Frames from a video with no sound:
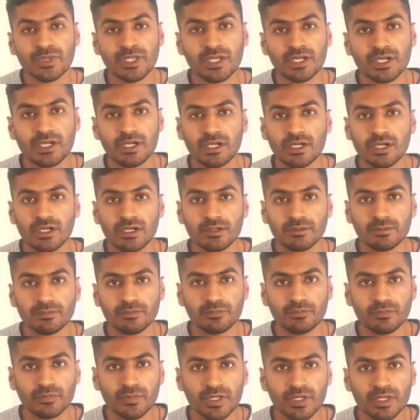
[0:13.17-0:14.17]
uh,
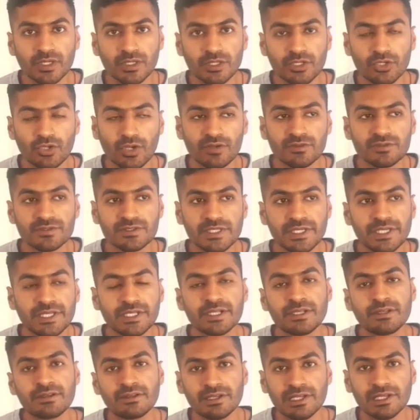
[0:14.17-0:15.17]
you have seen
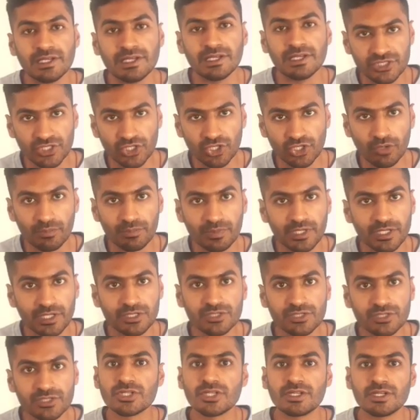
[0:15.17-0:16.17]
in relational
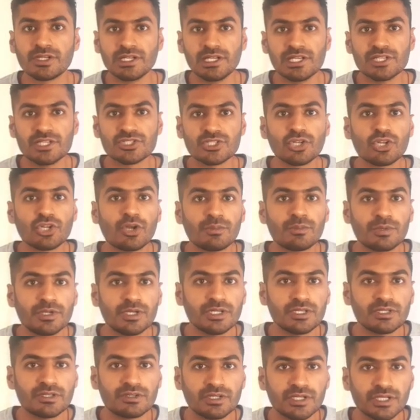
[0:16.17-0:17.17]
operators. Relational
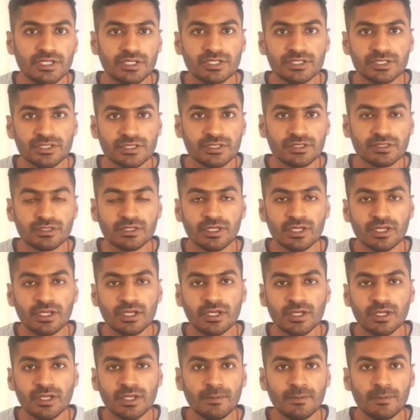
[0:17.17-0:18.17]
operators return
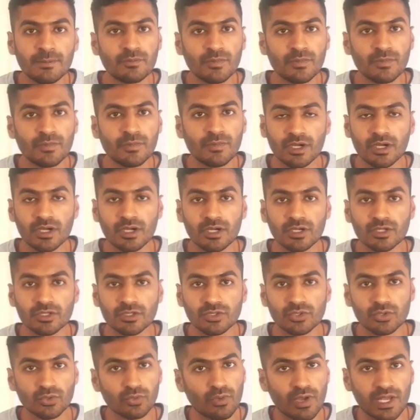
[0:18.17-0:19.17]

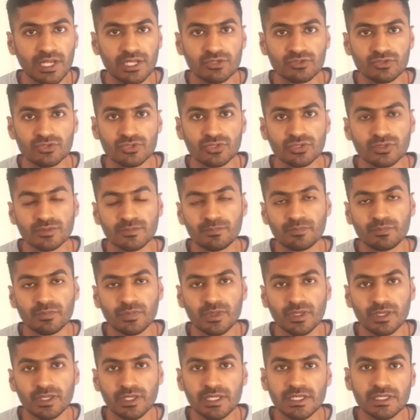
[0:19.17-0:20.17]
two values,
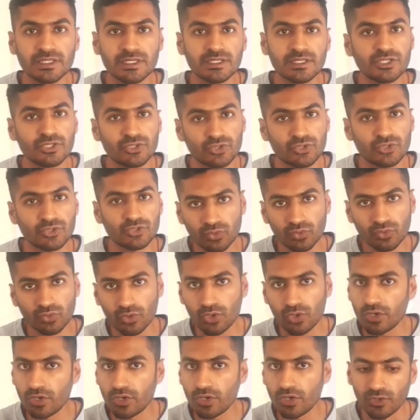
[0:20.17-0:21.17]
either true
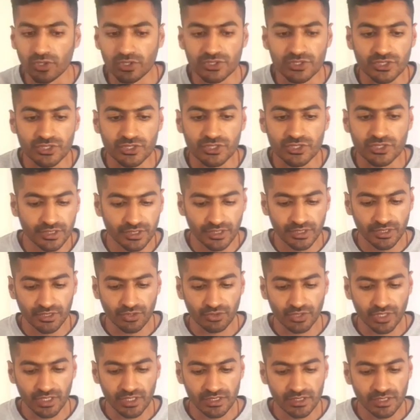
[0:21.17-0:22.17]
or false.
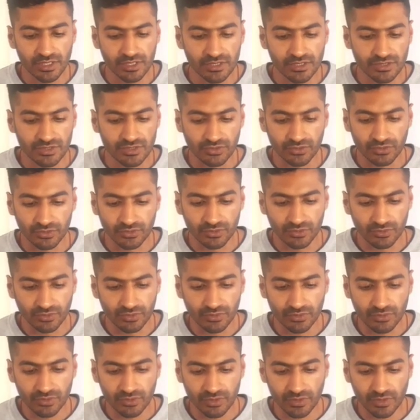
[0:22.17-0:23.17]
Okay. So
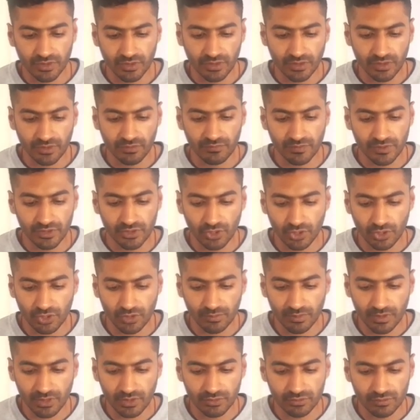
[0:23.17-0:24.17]
if we talk
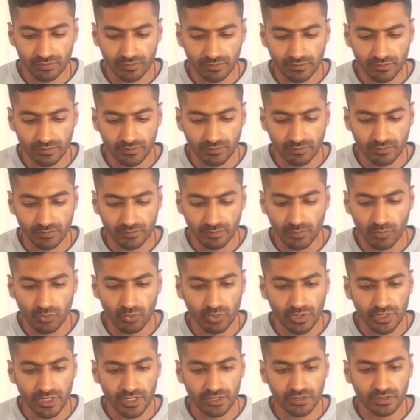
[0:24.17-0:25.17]
about
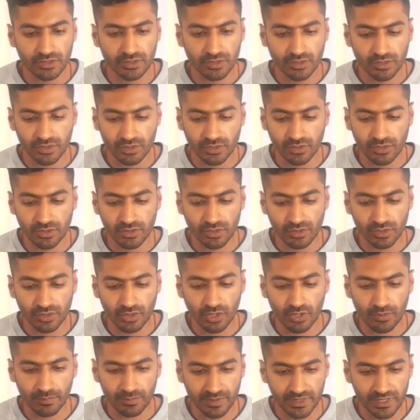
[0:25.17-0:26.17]
Boolean
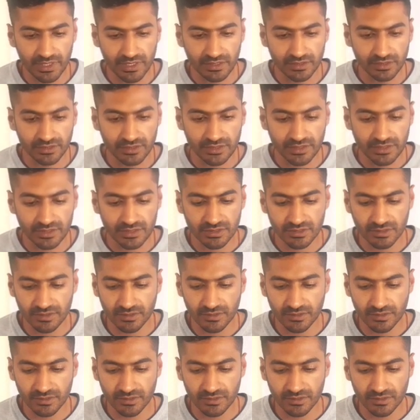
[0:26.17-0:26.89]
operators,